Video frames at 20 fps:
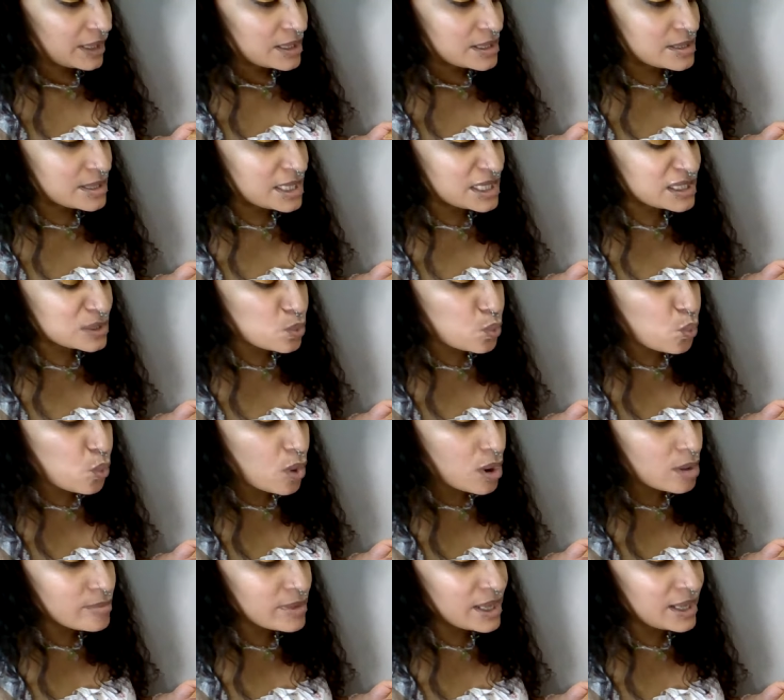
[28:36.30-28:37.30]
This
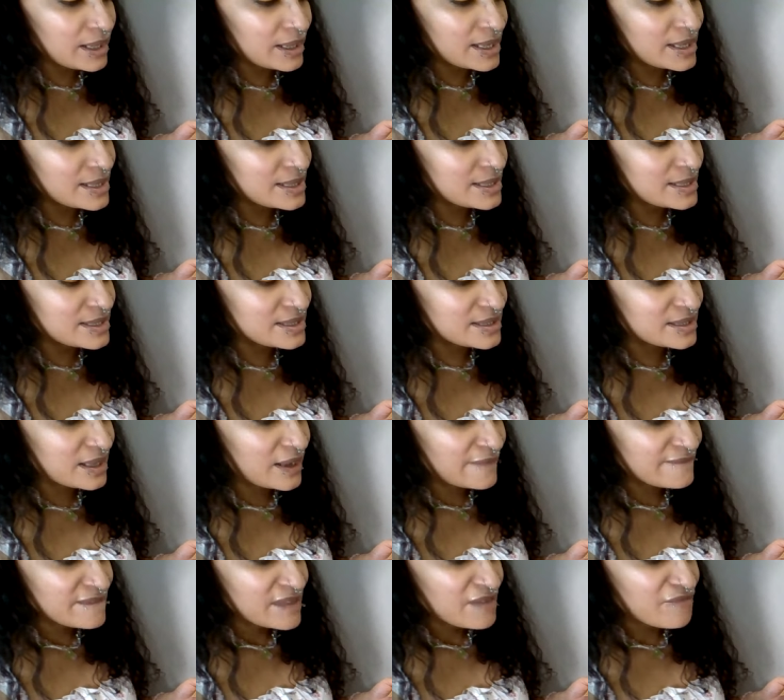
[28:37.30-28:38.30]
woman is
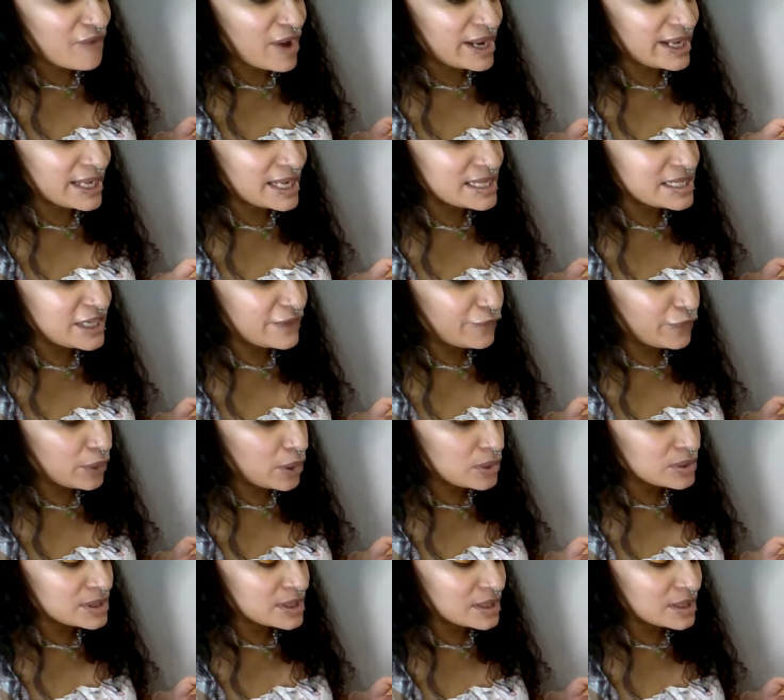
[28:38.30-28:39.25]
finding it difficult